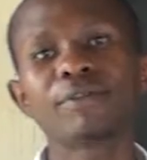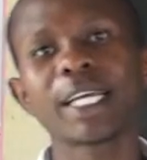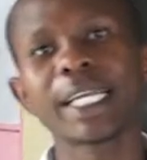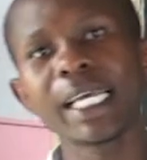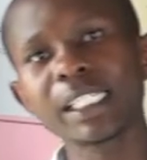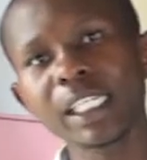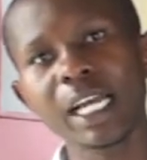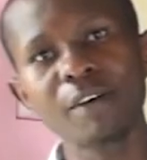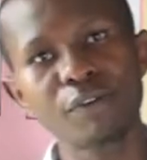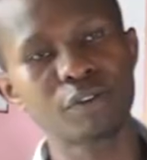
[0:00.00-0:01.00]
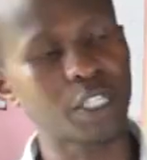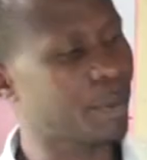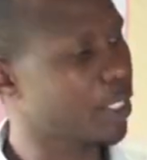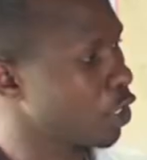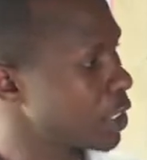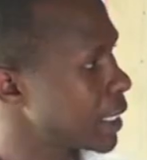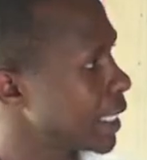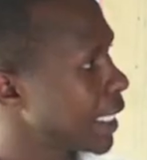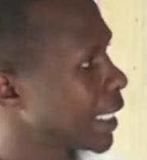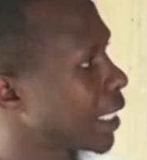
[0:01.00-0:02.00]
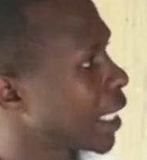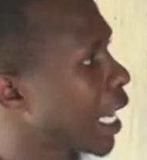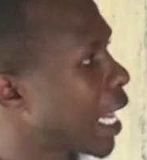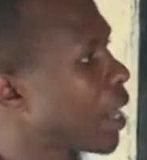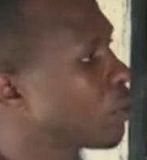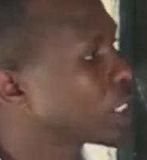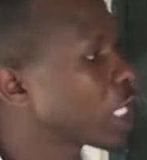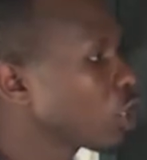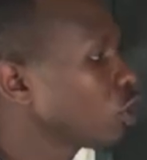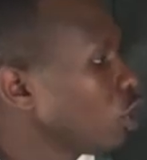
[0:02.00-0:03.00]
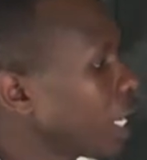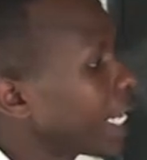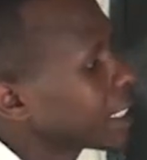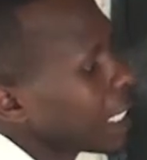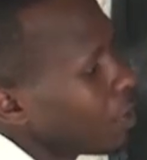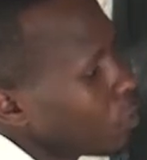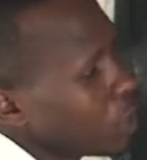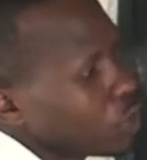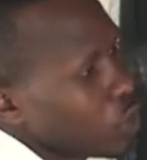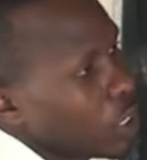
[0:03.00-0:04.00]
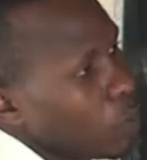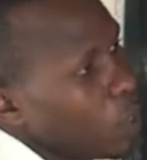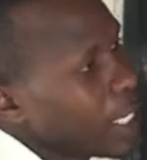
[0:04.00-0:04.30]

After getting our 50 millions, uh, we shall look at our question.